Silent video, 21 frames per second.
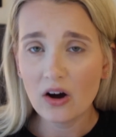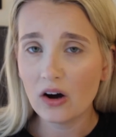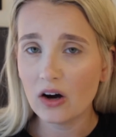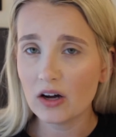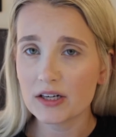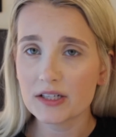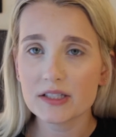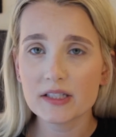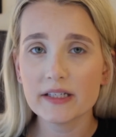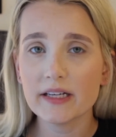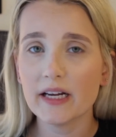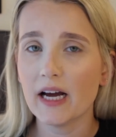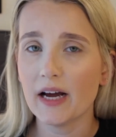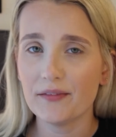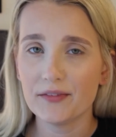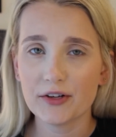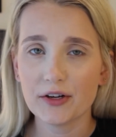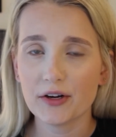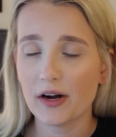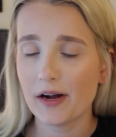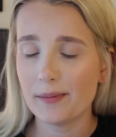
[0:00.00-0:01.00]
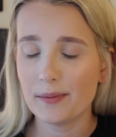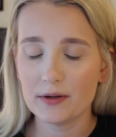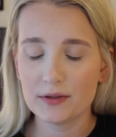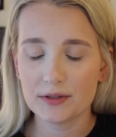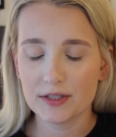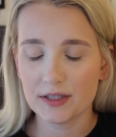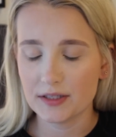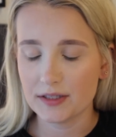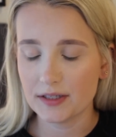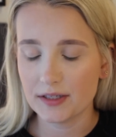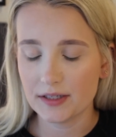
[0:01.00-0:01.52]
Honestly, having your eyebrows
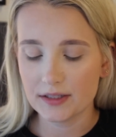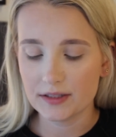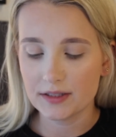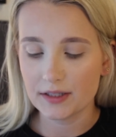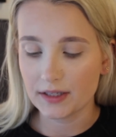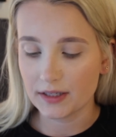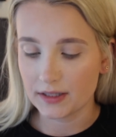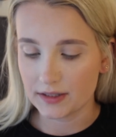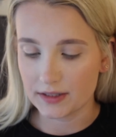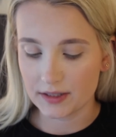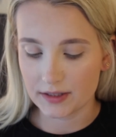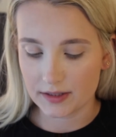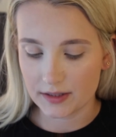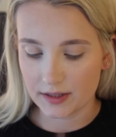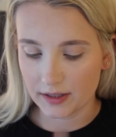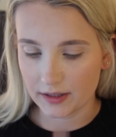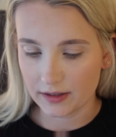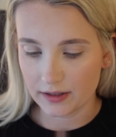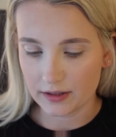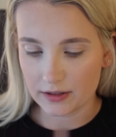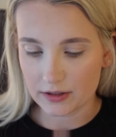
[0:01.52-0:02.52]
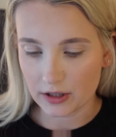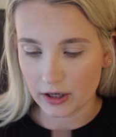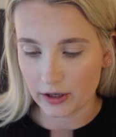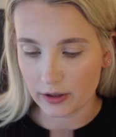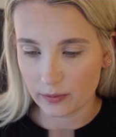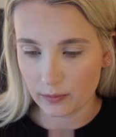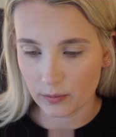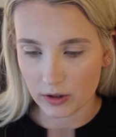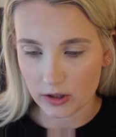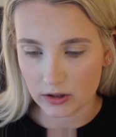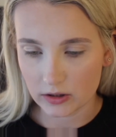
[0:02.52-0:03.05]
tinted is the easiest thing in the
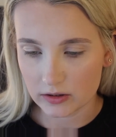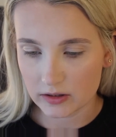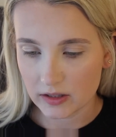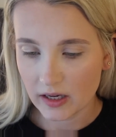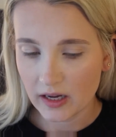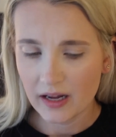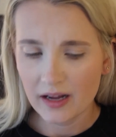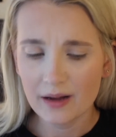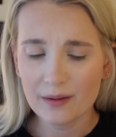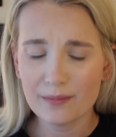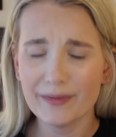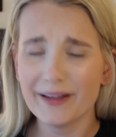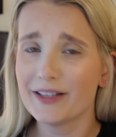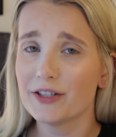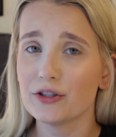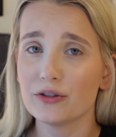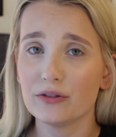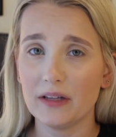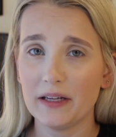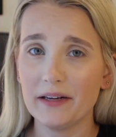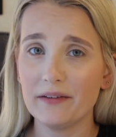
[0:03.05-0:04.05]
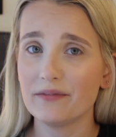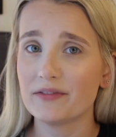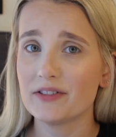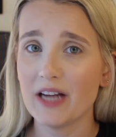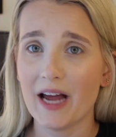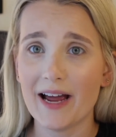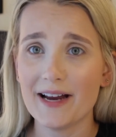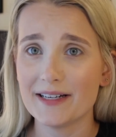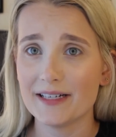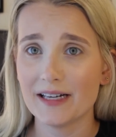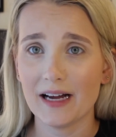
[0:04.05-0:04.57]
entire world. Makes your life
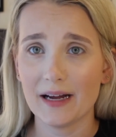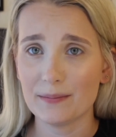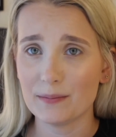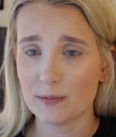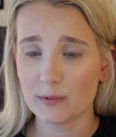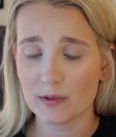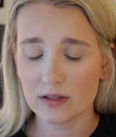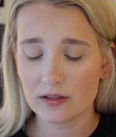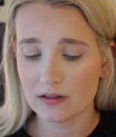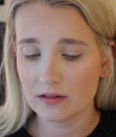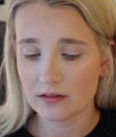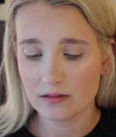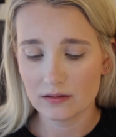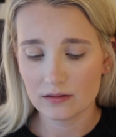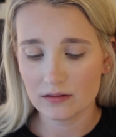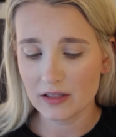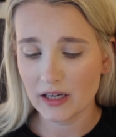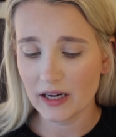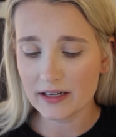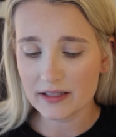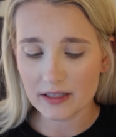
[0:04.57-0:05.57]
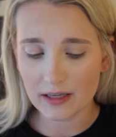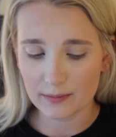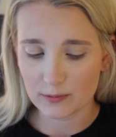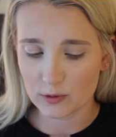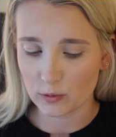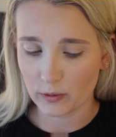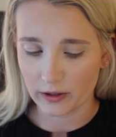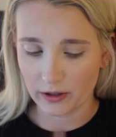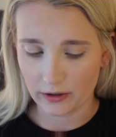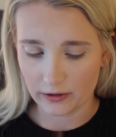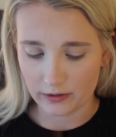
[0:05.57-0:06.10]
10 times
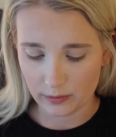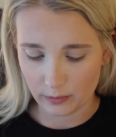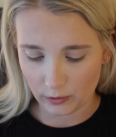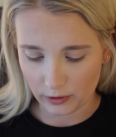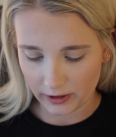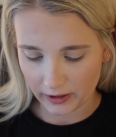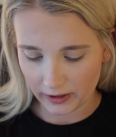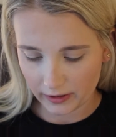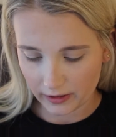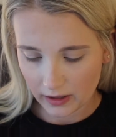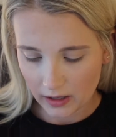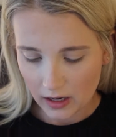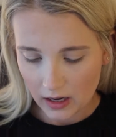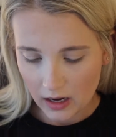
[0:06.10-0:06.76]
quicker in the morning.